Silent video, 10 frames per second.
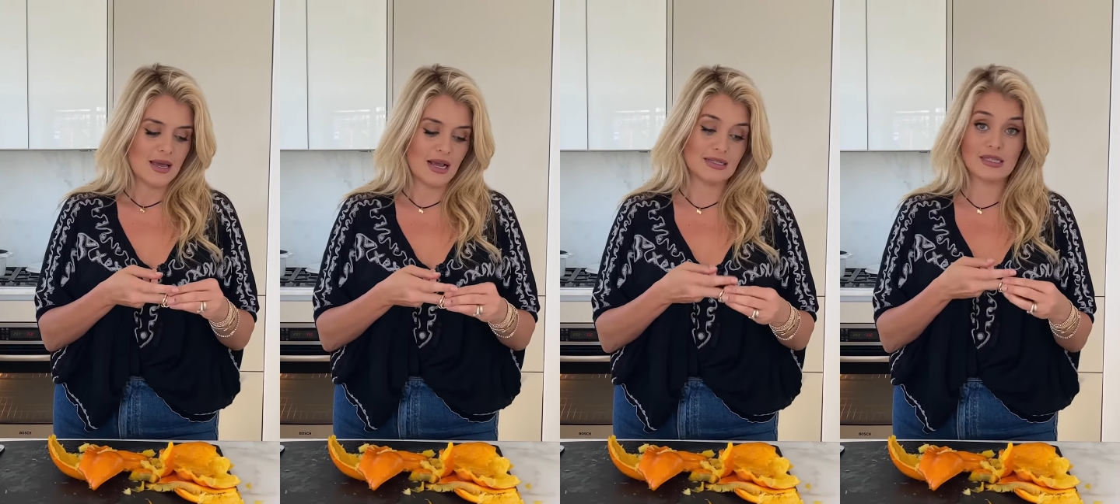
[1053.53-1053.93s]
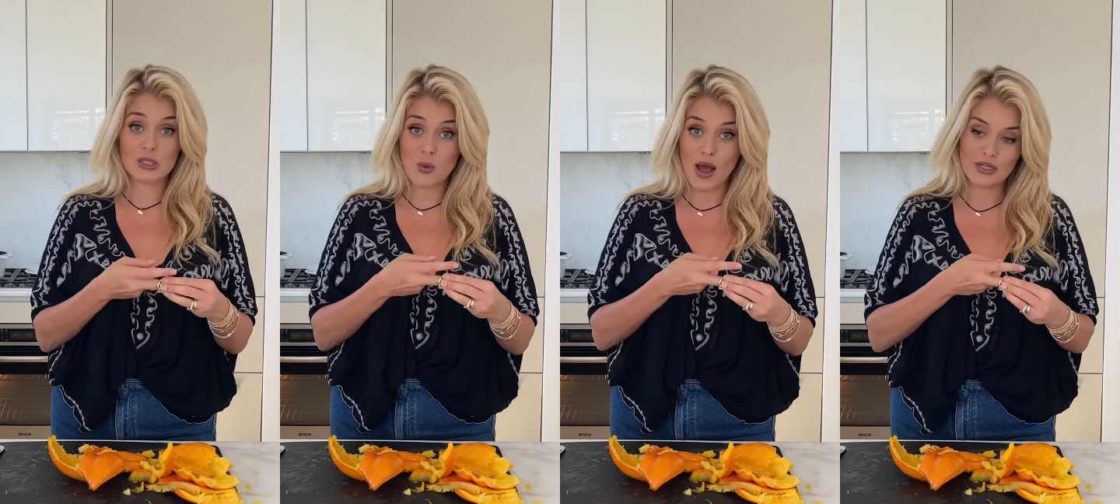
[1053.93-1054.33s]
because it's a
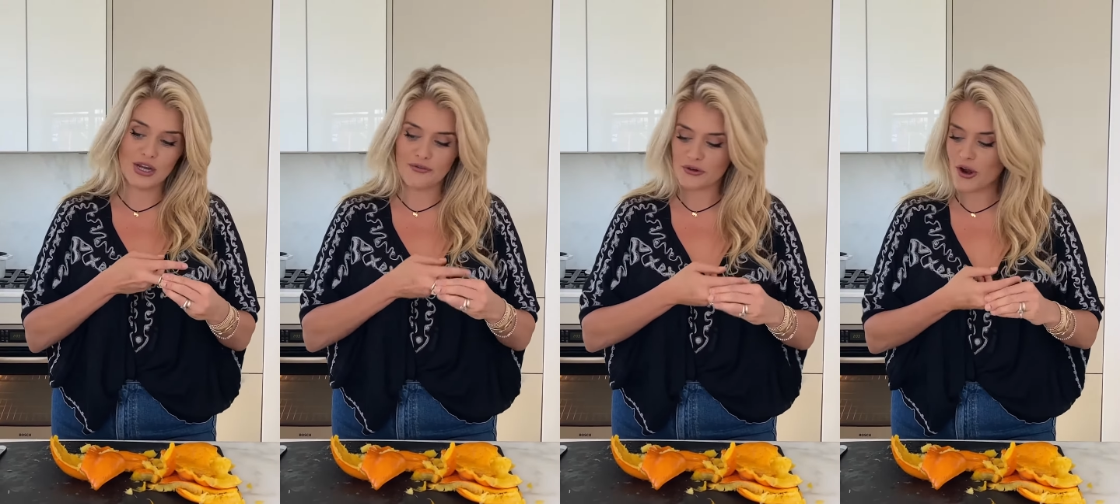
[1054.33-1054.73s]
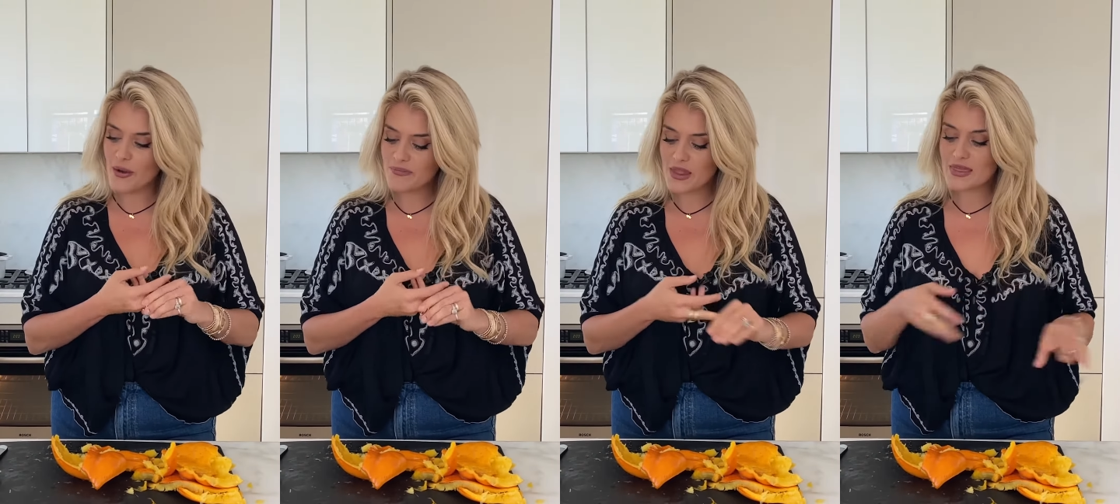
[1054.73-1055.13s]
squash after
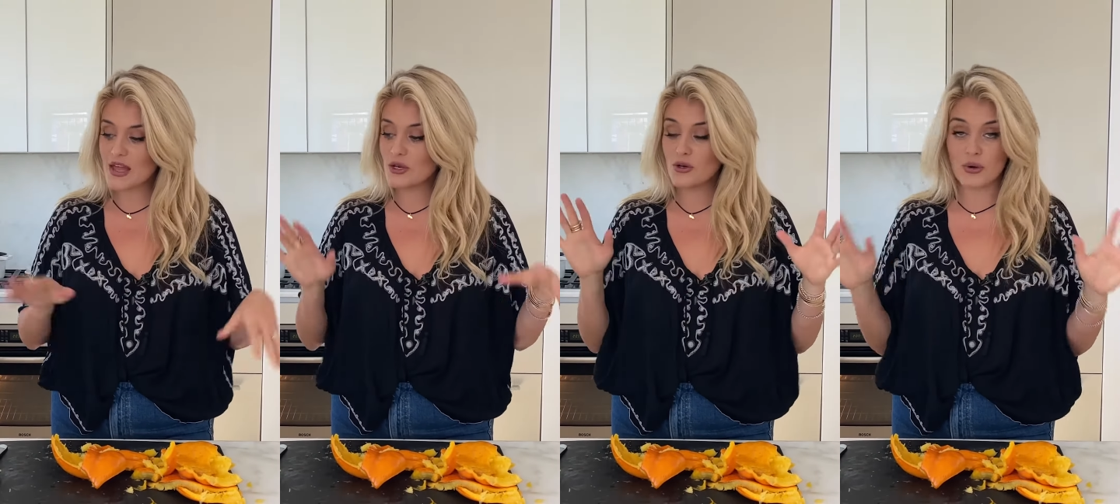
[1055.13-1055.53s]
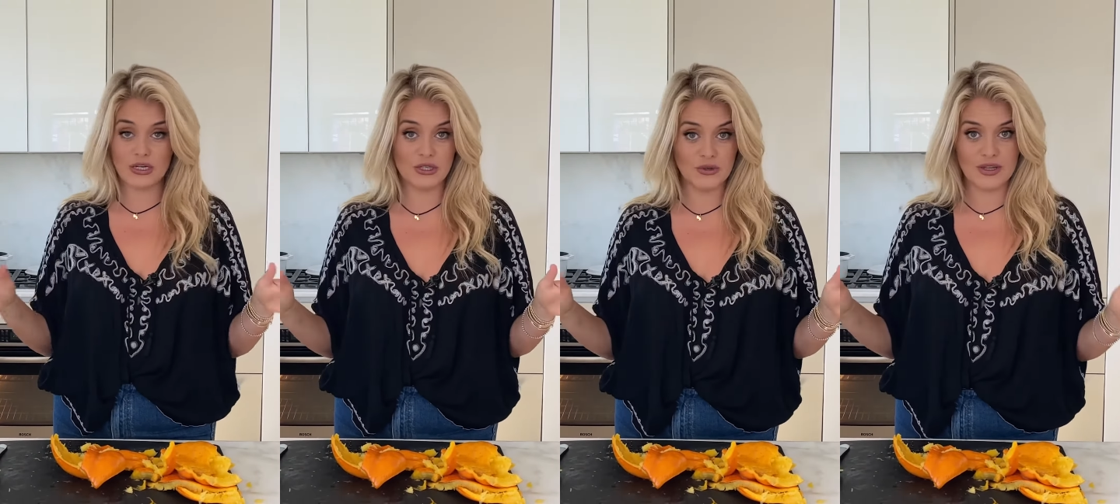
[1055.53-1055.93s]
all, then you don't
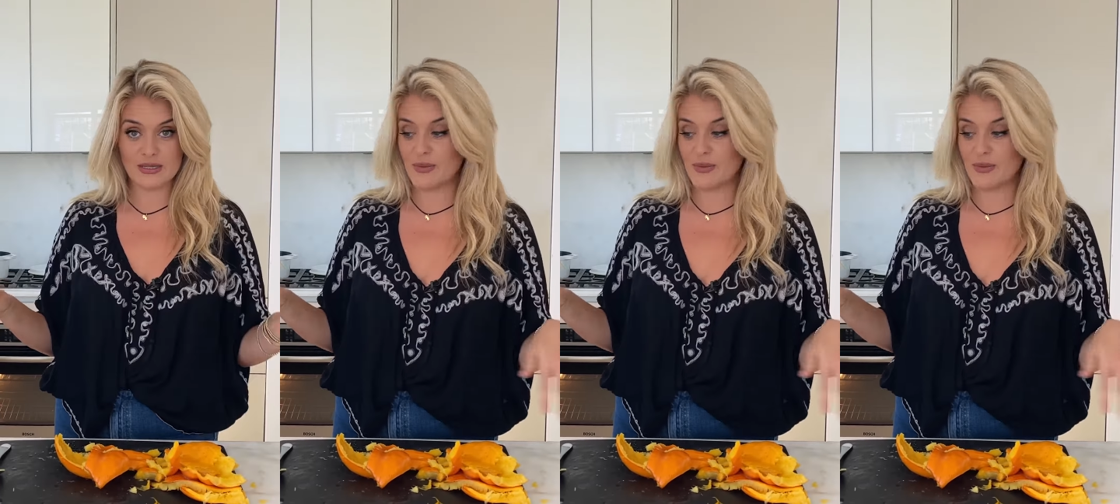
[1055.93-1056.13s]
need to do this.